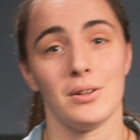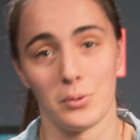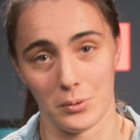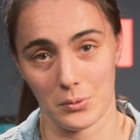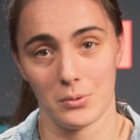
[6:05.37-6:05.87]

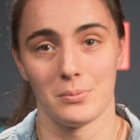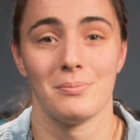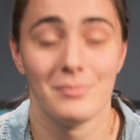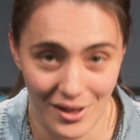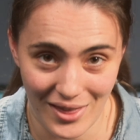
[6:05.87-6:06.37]
Whew.
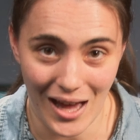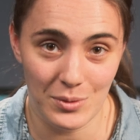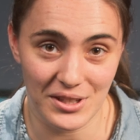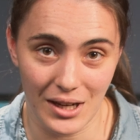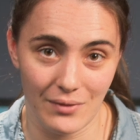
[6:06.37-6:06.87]
Now that
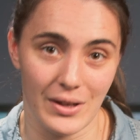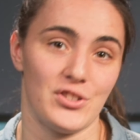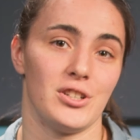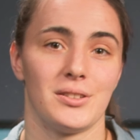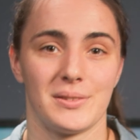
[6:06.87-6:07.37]
was an
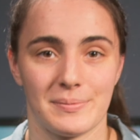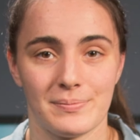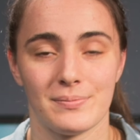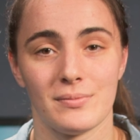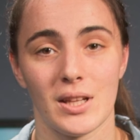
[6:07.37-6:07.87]
adventure.
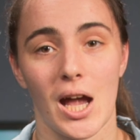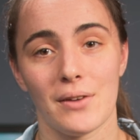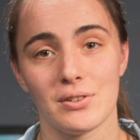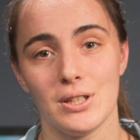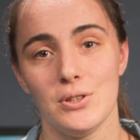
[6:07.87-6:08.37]

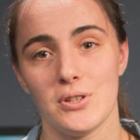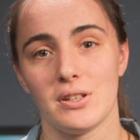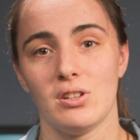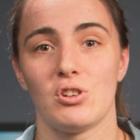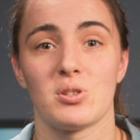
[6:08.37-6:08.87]
After using
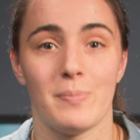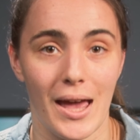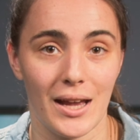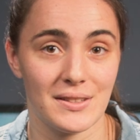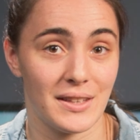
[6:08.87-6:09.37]
Nanuk's
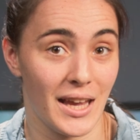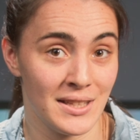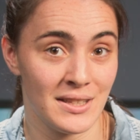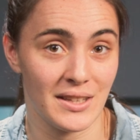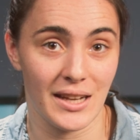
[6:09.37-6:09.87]
bags,
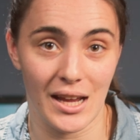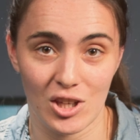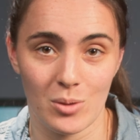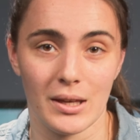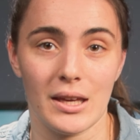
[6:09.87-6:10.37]
cases, and
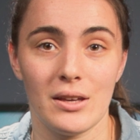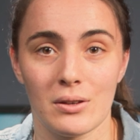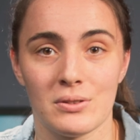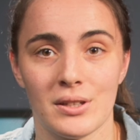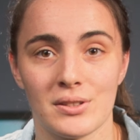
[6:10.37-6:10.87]
N-Cubik
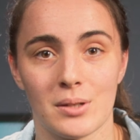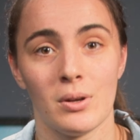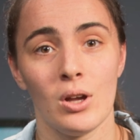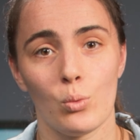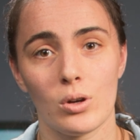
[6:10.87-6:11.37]
ecosystem,
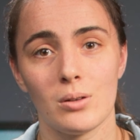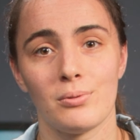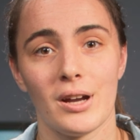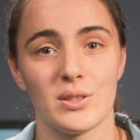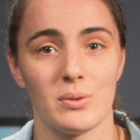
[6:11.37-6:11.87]
we're
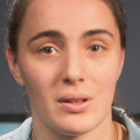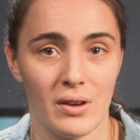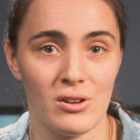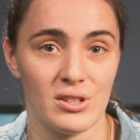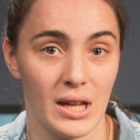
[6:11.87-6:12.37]
impressed with the
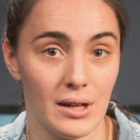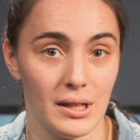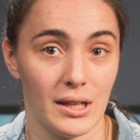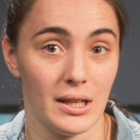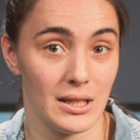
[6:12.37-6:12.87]

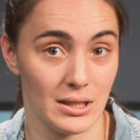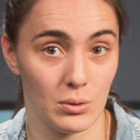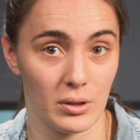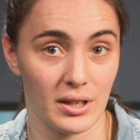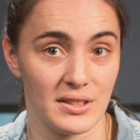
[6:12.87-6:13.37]
functionality and easy
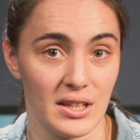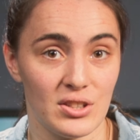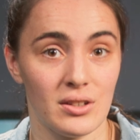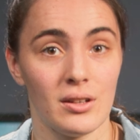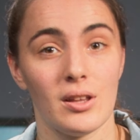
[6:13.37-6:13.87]

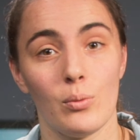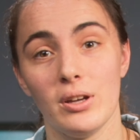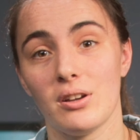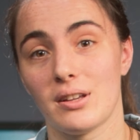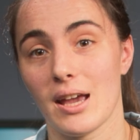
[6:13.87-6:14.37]
organization that we
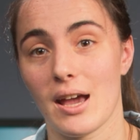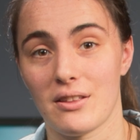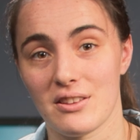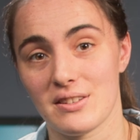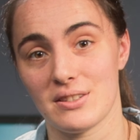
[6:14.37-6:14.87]
could get out
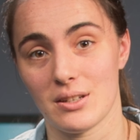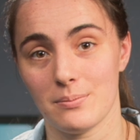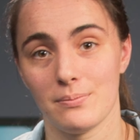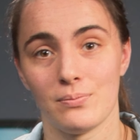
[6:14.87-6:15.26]
of the system.